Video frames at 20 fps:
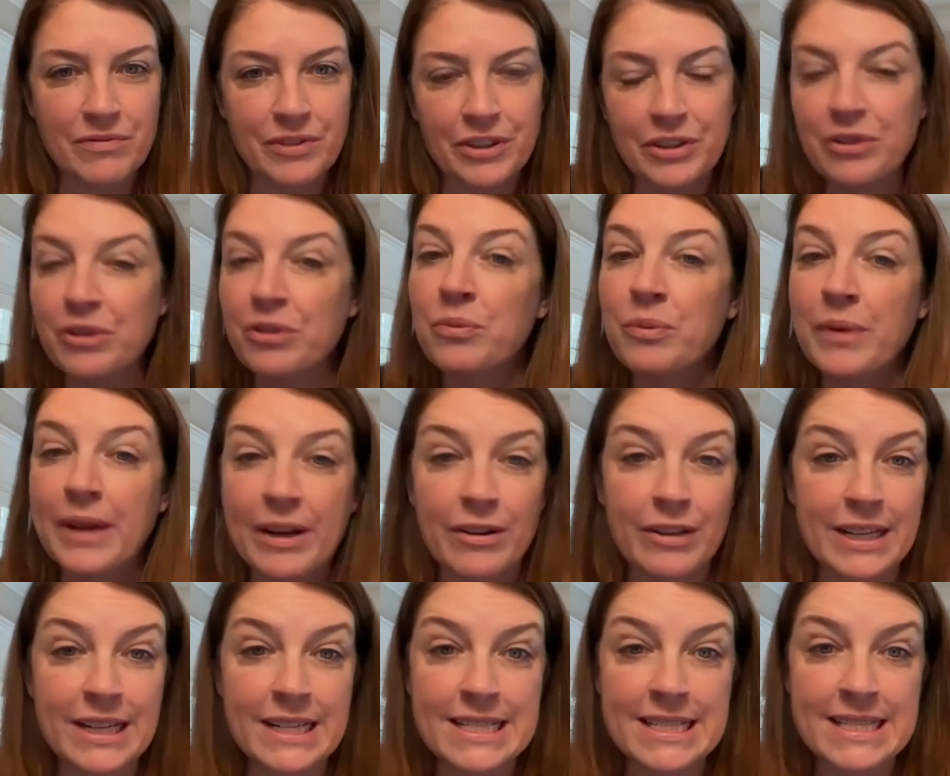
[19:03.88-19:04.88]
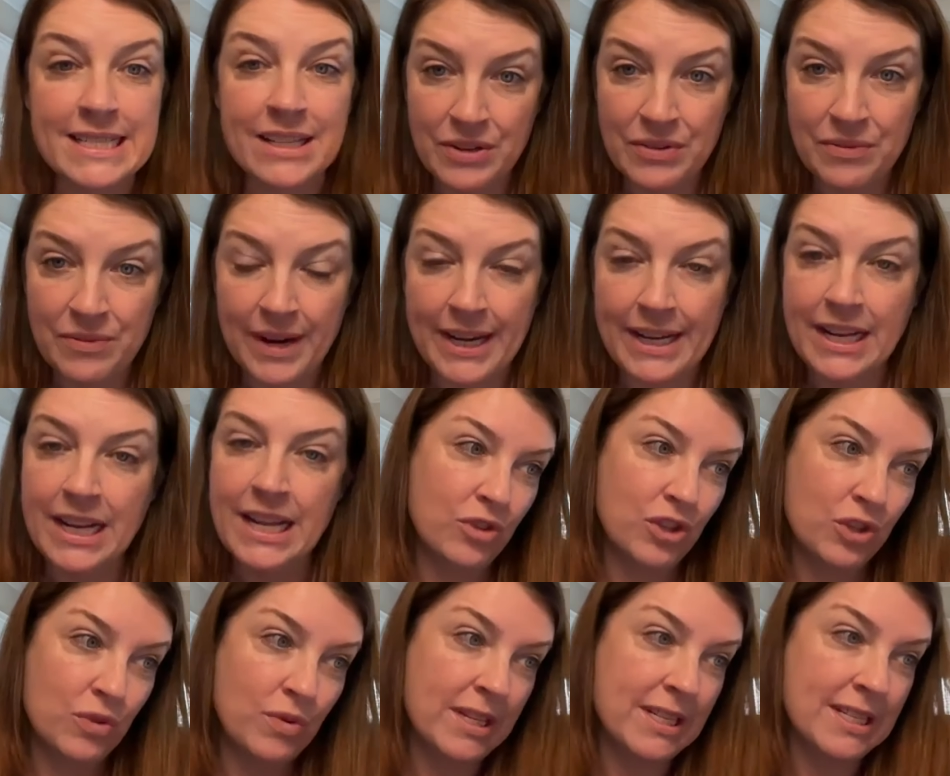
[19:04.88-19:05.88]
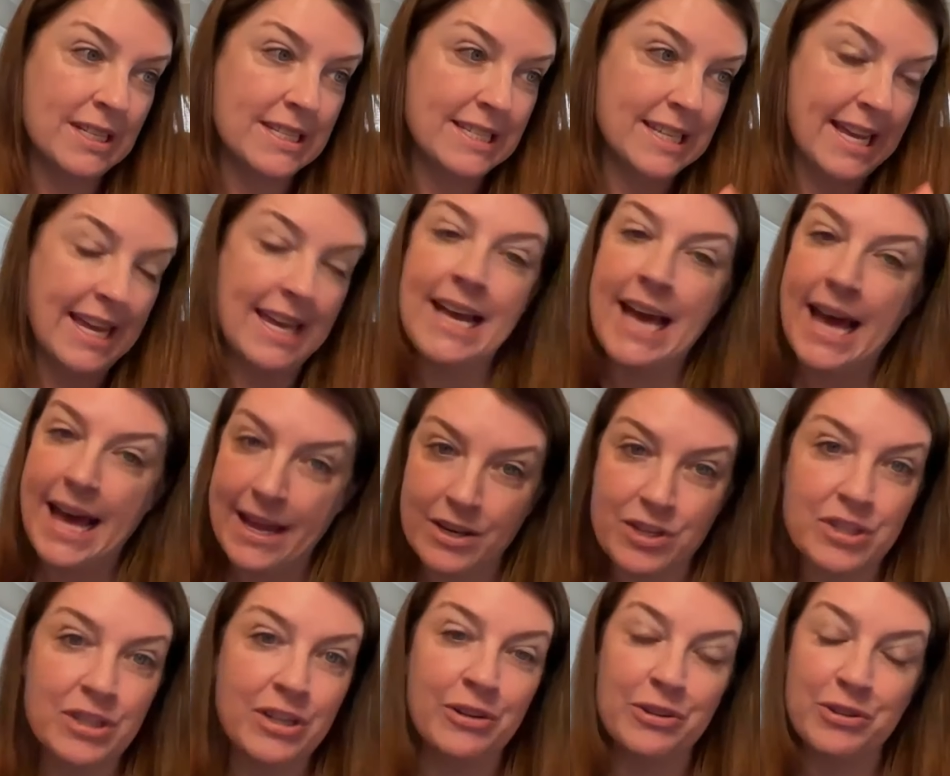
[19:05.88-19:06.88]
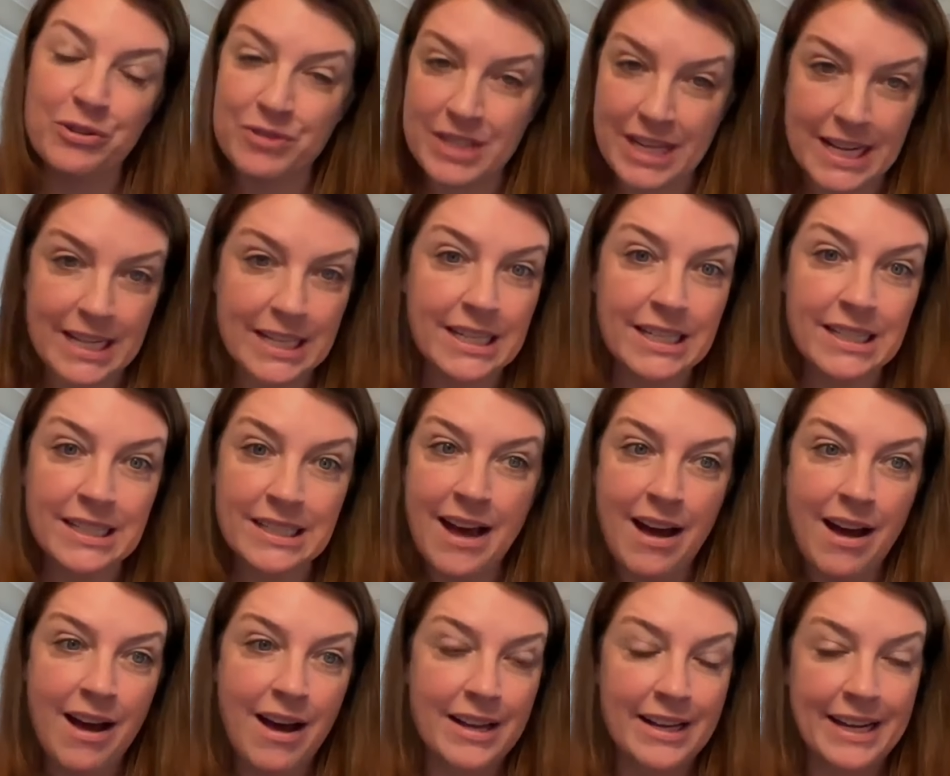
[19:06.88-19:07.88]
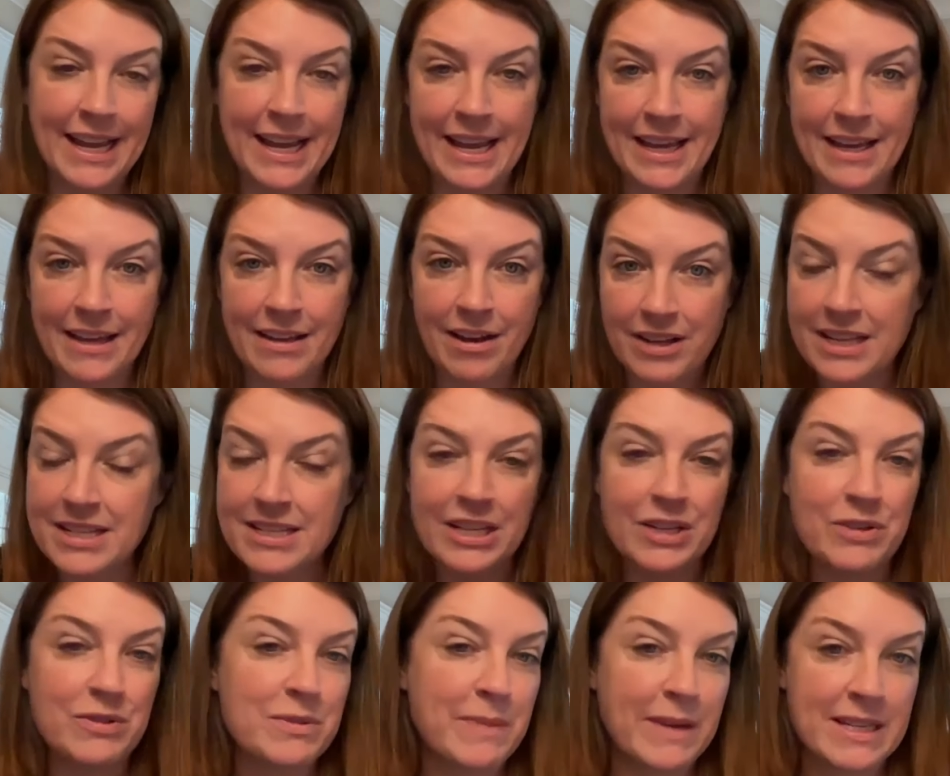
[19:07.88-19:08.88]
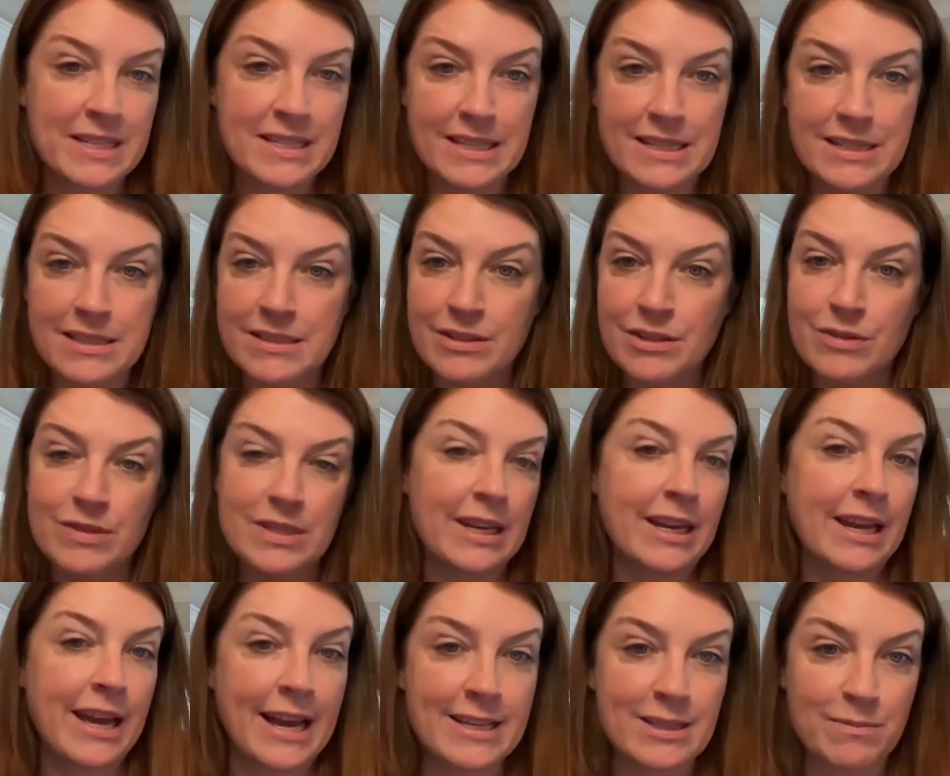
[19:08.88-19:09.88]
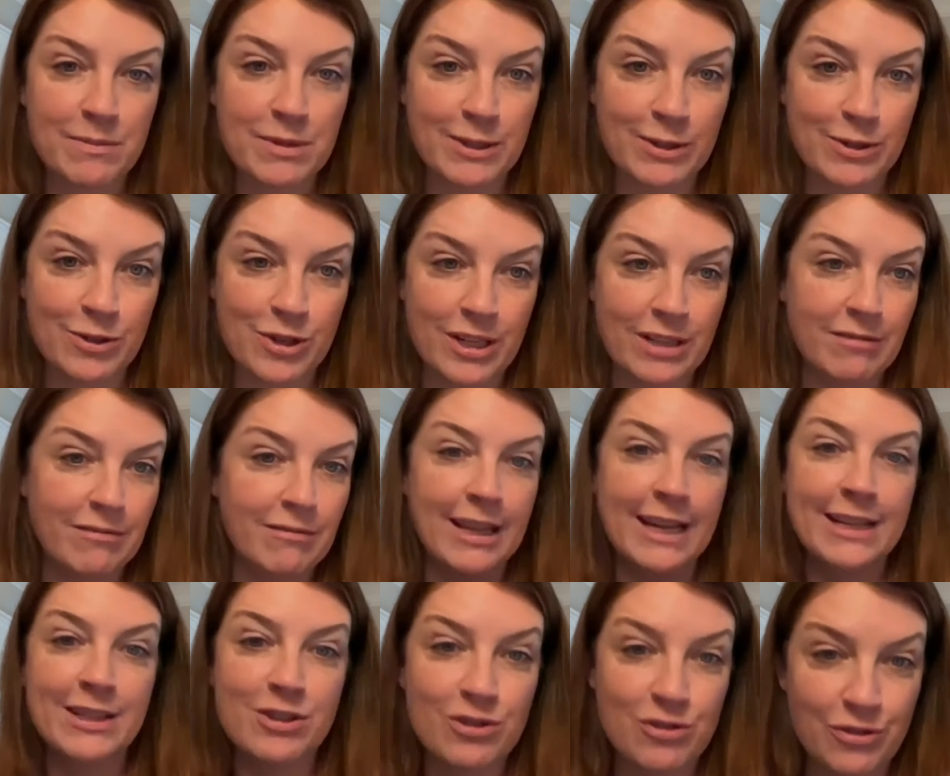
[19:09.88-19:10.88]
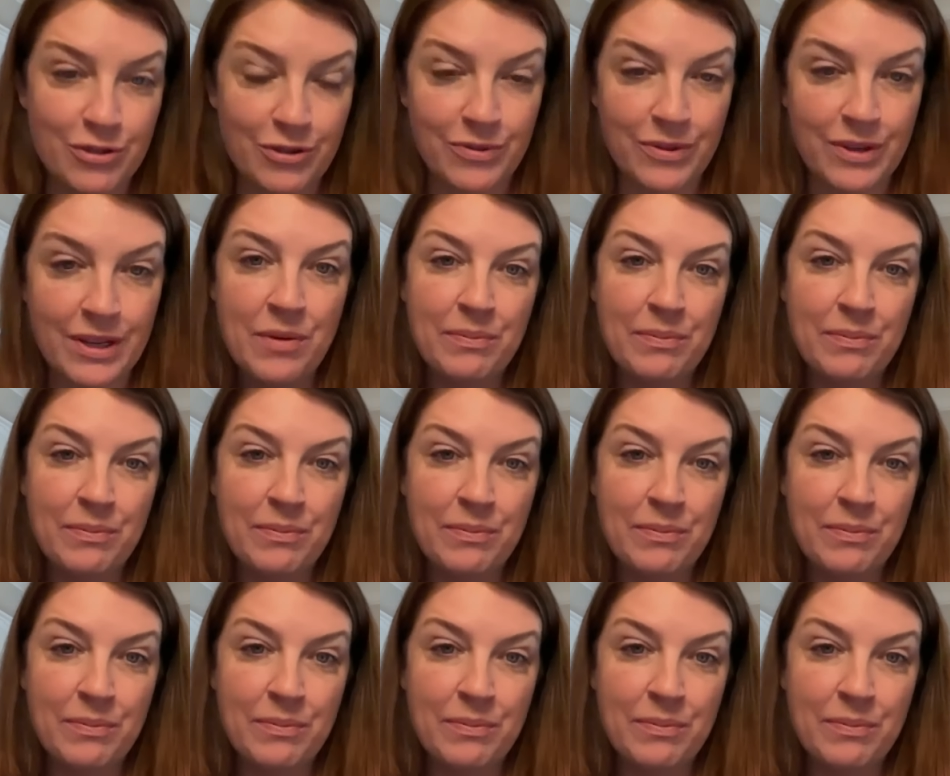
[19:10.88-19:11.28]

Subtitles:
for your awareness, right? You can take action on your data on a continuous basis using a CAASM solution. That's true.